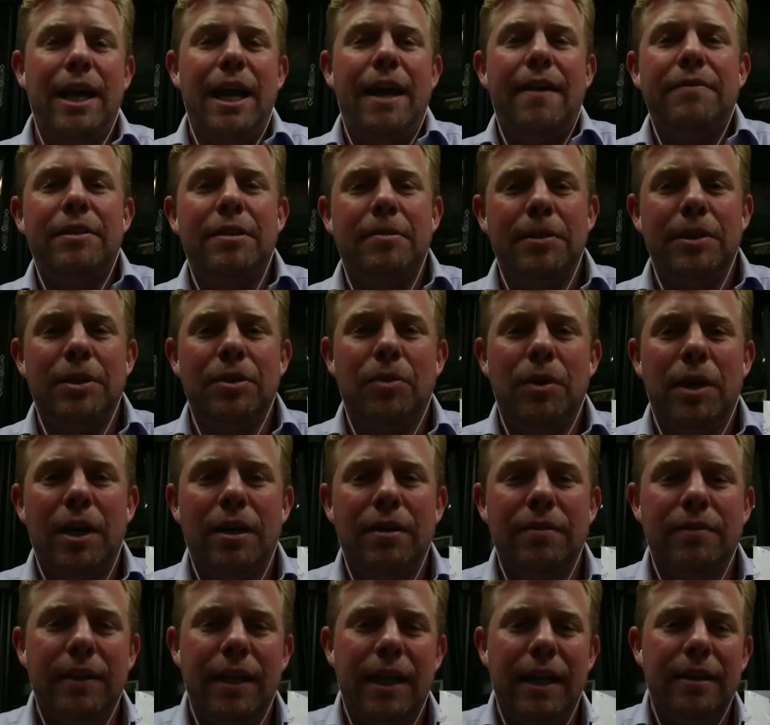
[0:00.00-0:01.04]
You have to be
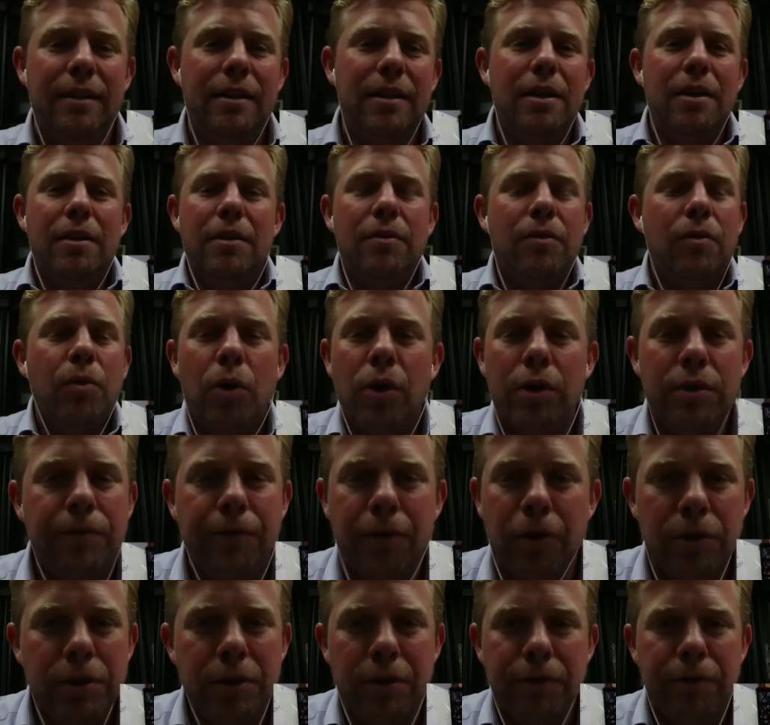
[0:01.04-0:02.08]
aware of that.
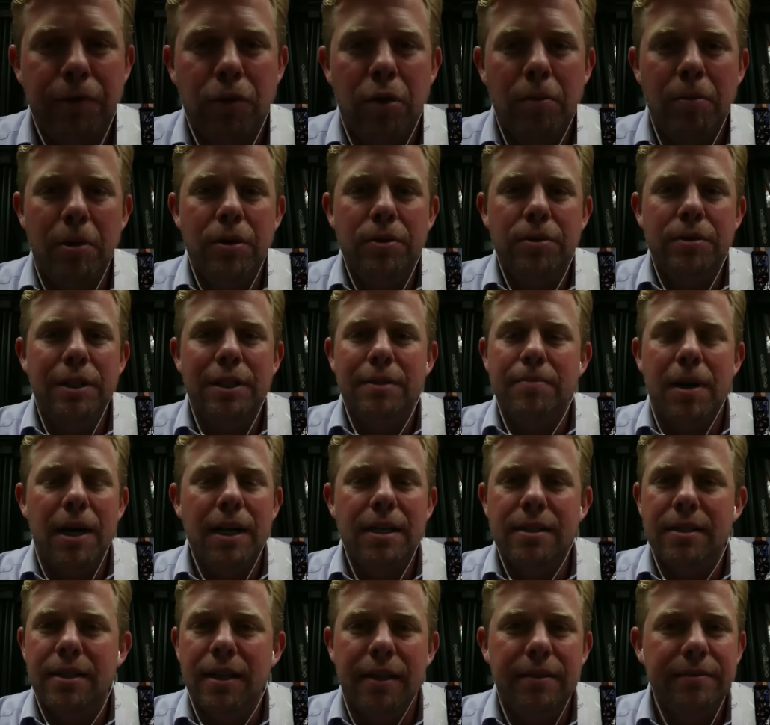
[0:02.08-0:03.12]
First and foremost, it's
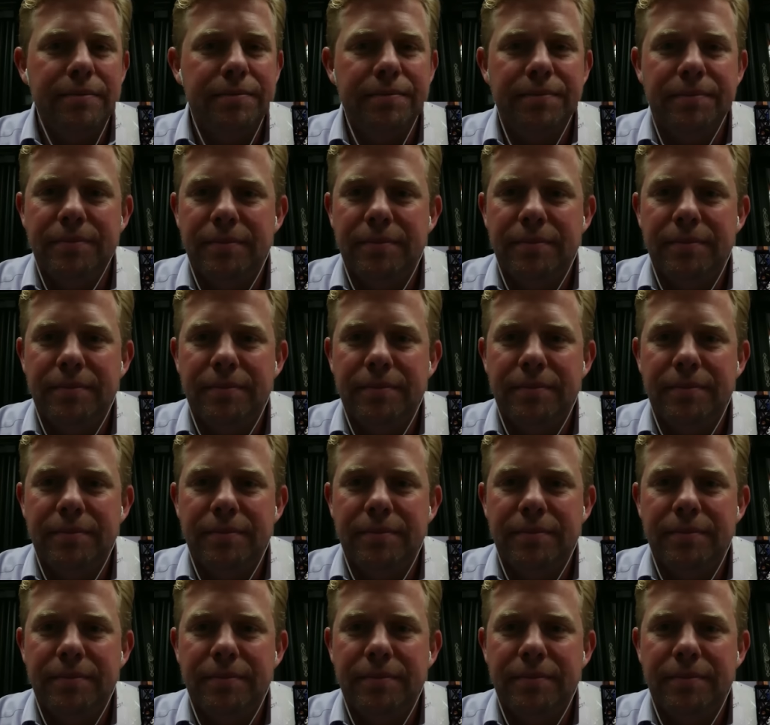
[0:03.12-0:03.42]
mindset.